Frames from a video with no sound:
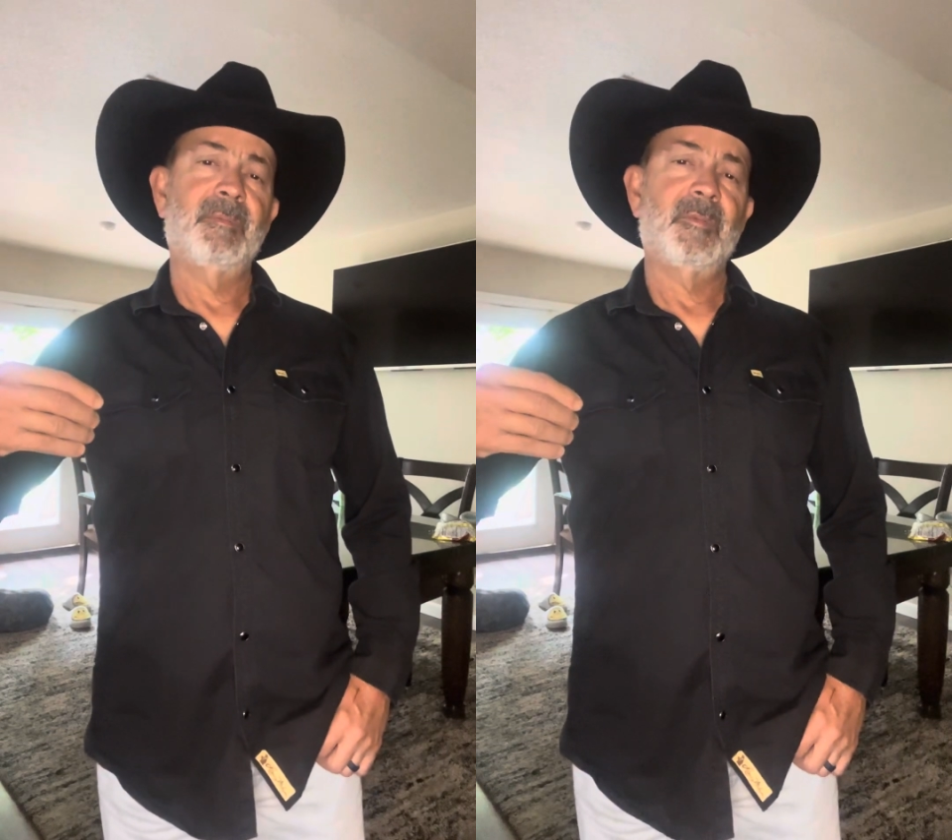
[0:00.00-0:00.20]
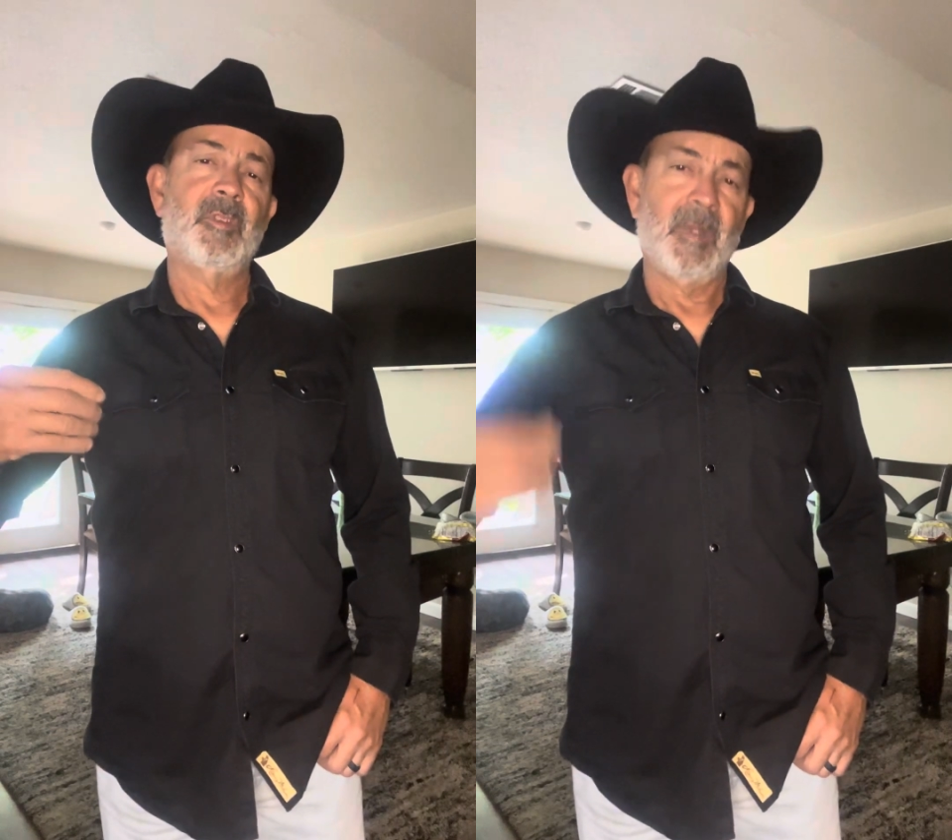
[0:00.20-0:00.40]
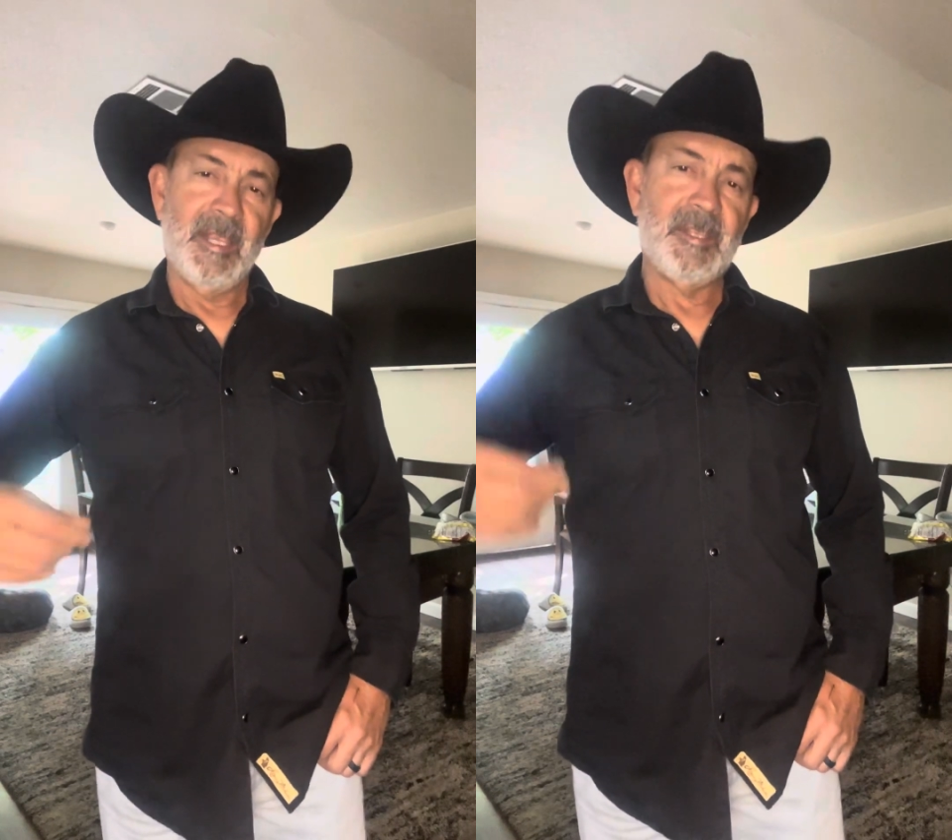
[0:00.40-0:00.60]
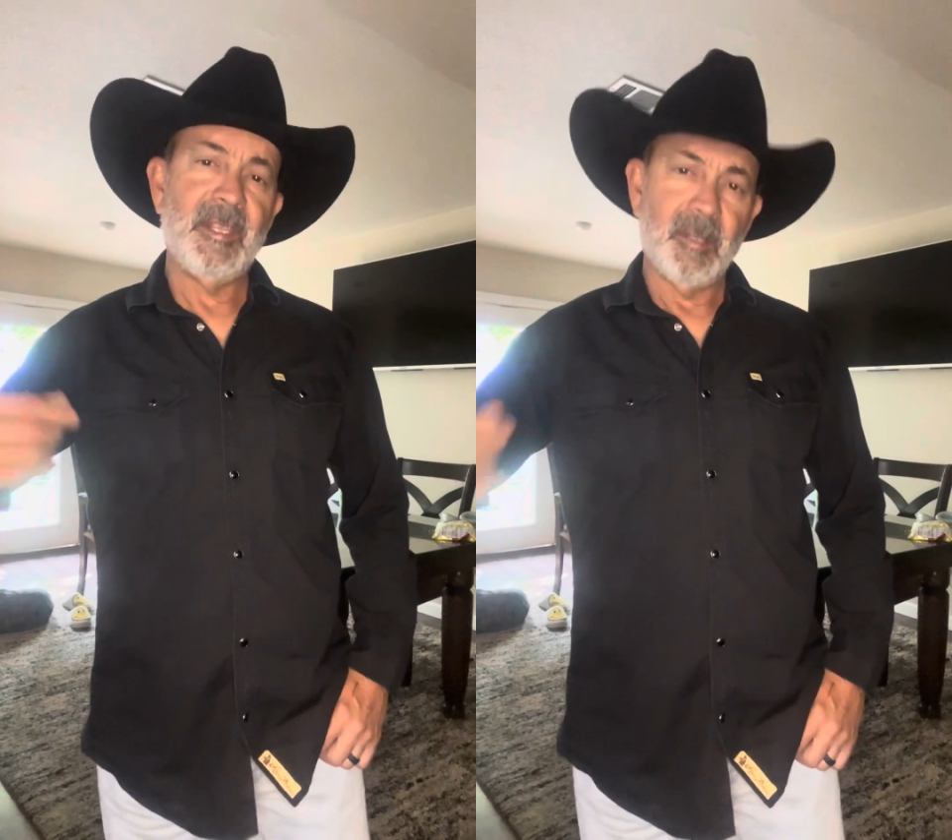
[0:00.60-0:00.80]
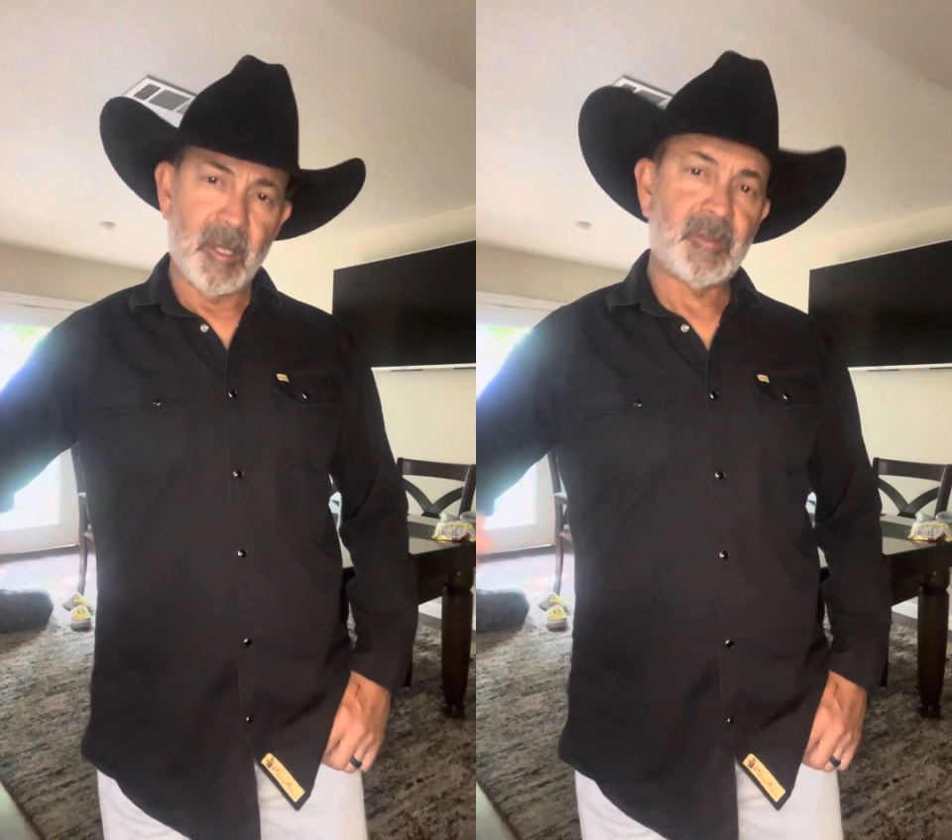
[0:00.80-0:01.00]
crazy
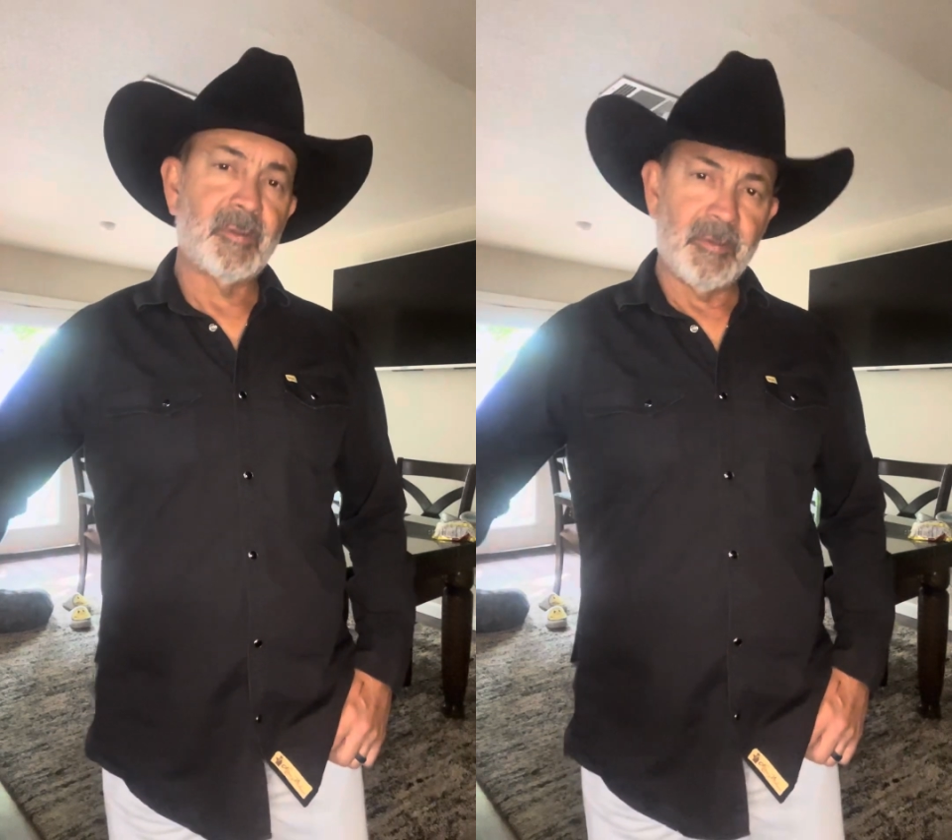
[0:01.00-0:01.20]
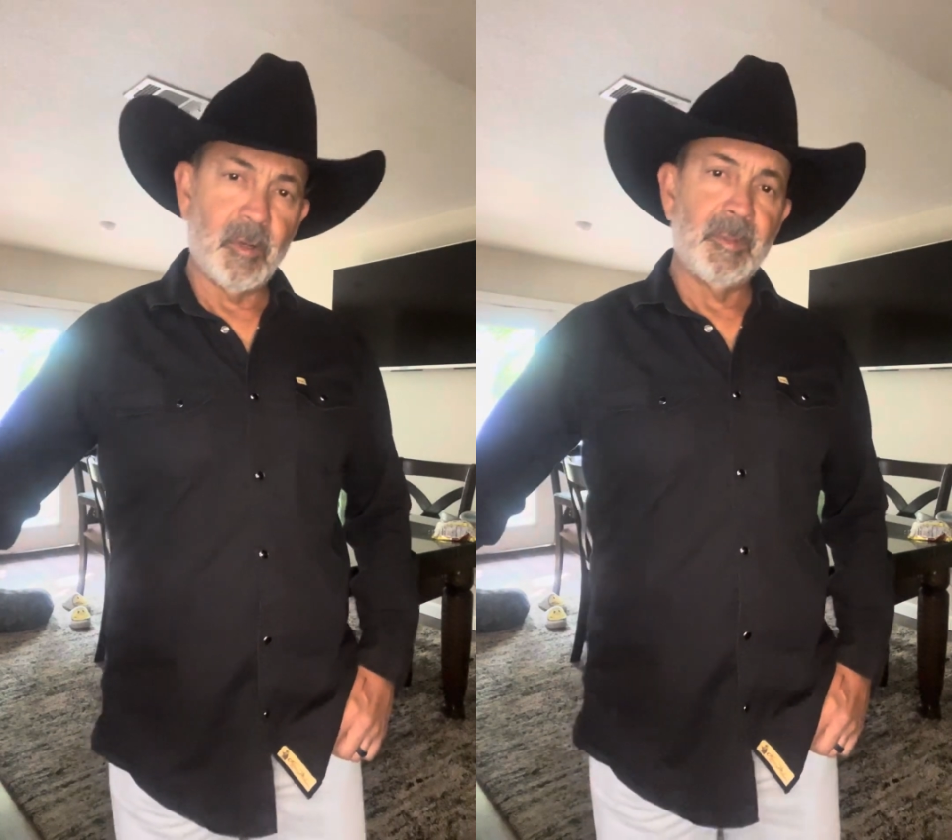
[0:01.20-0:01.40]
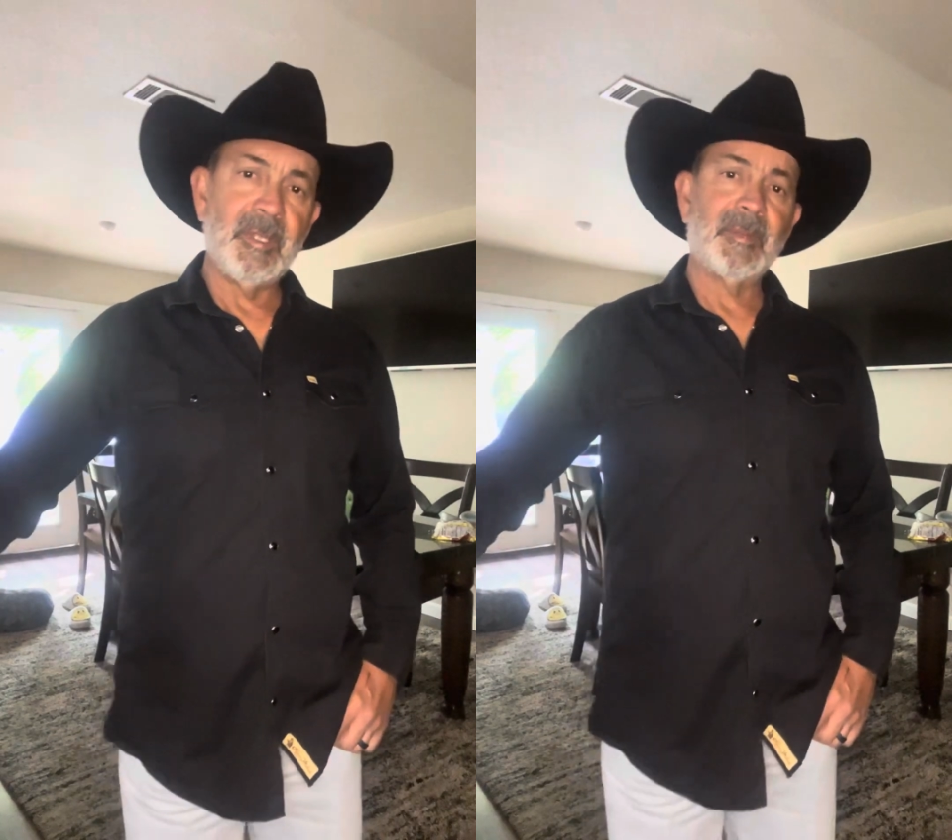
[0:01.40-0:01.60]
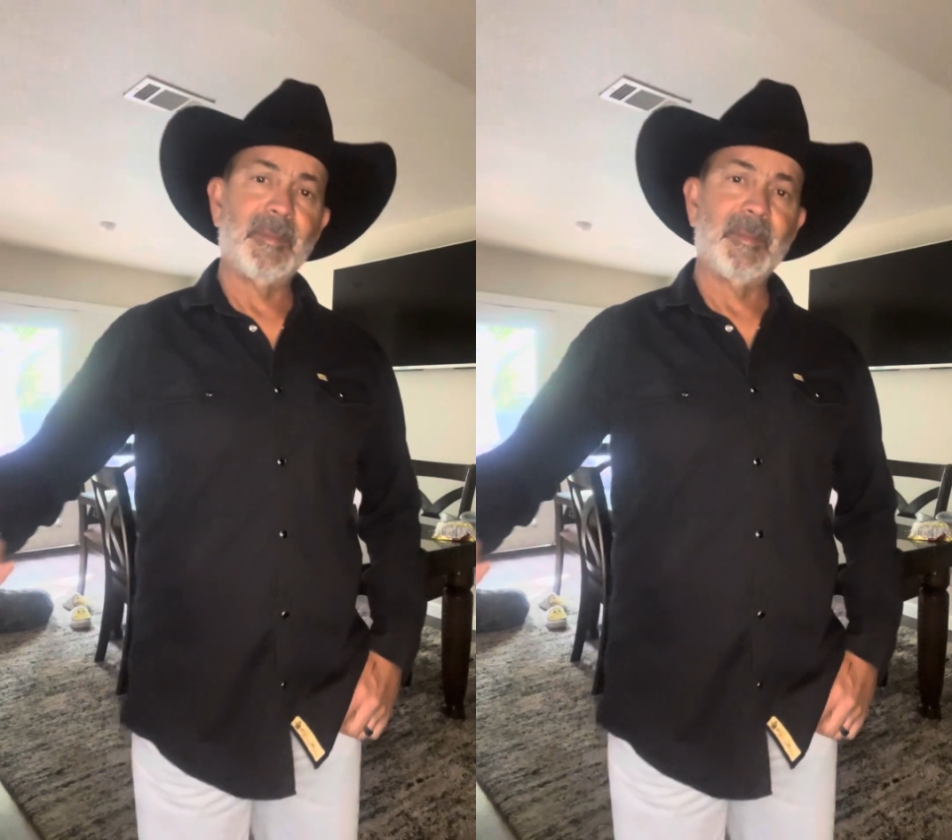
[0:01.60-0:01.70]
claustrophobic,